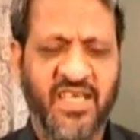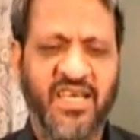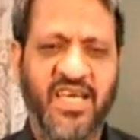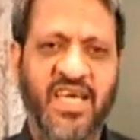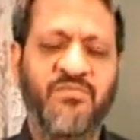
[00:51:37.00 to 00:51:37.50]

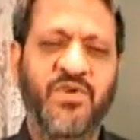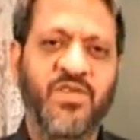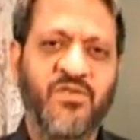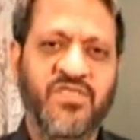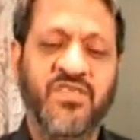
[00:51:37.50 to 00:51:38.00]
can
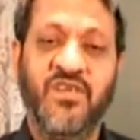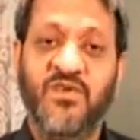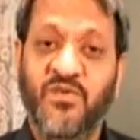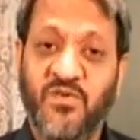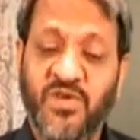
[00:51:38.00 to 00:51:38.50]
produce
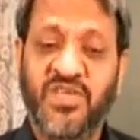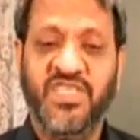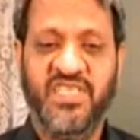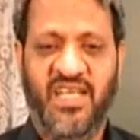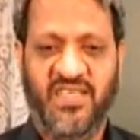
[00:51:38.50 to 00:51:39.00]
good
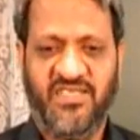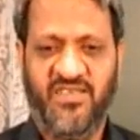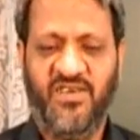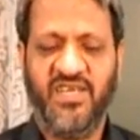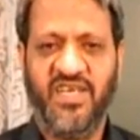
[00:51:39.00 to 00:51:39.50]
results
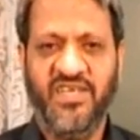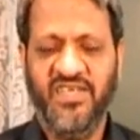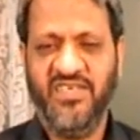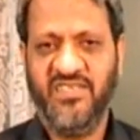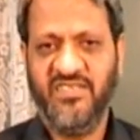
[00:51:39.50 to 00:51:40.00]
on
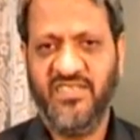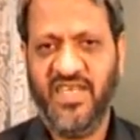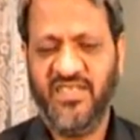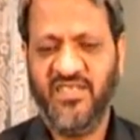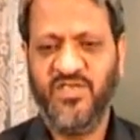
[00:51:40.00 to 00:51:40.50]
conditions
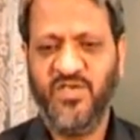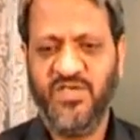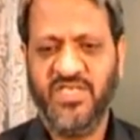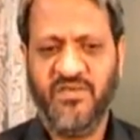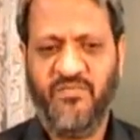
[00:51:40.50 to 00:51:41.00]
that the
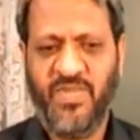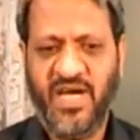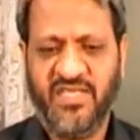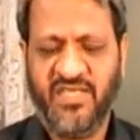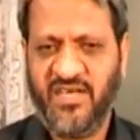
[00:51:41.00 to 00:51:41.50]
chosen
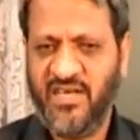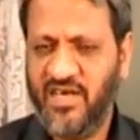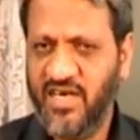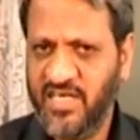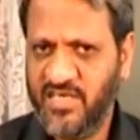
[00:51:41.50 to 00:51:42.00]
path
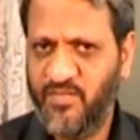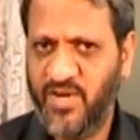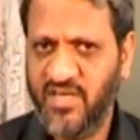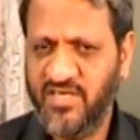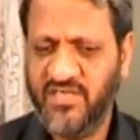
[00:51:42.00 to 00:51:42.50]

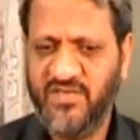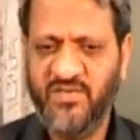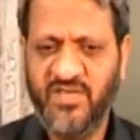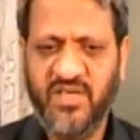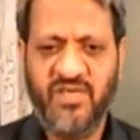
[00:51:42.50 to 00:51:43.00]
corresponds to
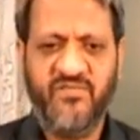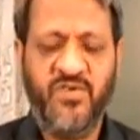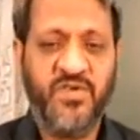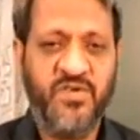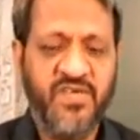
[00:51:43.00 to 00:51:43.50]
the
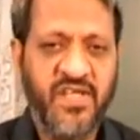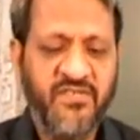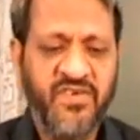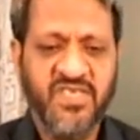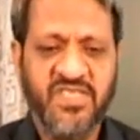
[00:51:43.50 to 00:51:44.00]

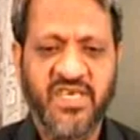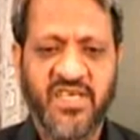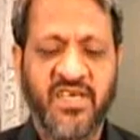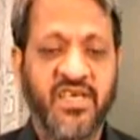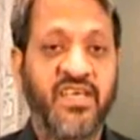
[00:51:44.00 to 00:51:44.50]
photographer's
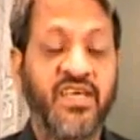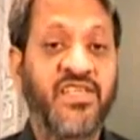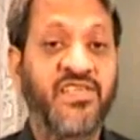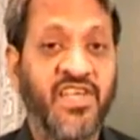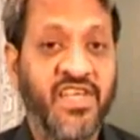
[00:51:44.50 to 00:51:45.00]

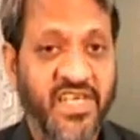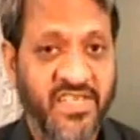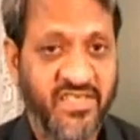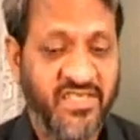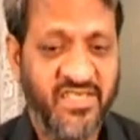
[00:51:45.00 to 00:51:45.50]

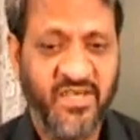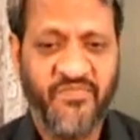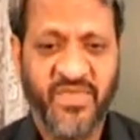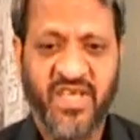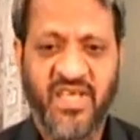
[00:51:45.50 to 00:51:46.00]
inclinations
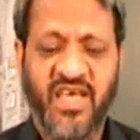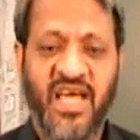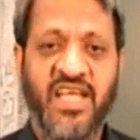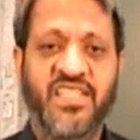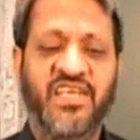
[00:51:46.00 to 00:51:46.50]

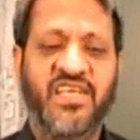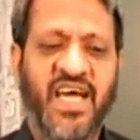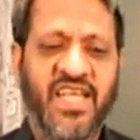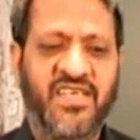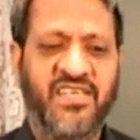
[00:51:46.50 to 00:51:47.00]
and the
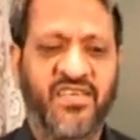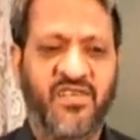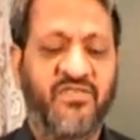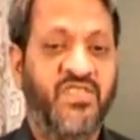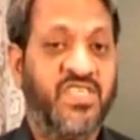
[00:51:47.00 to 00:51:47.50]
character
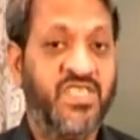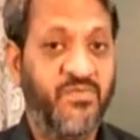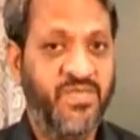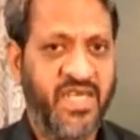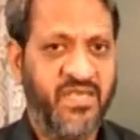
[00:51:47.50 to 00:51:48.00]
of the
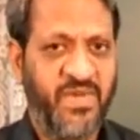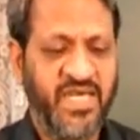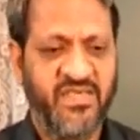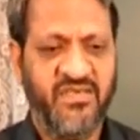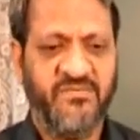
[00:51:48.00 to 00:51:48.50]
subject matter.